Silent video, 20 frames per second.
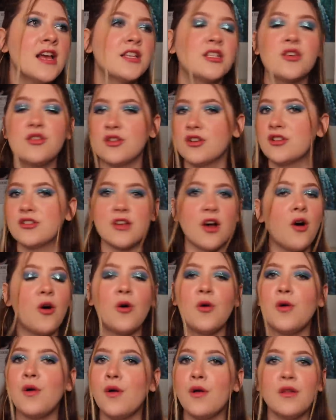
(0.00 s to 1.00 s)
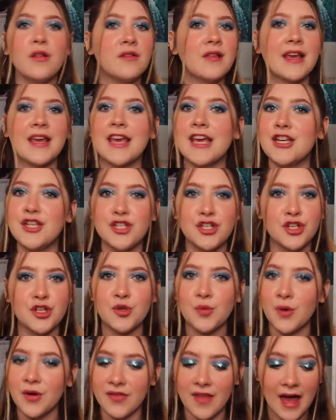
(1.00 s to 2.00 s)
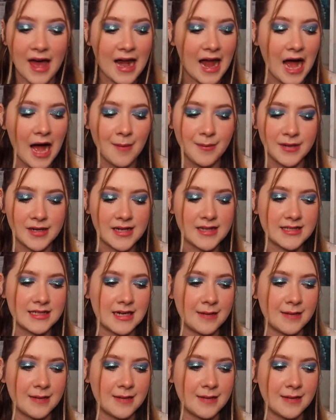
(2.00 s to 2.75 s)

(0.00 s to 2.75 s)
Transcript: So there's a whole like issue where that happens,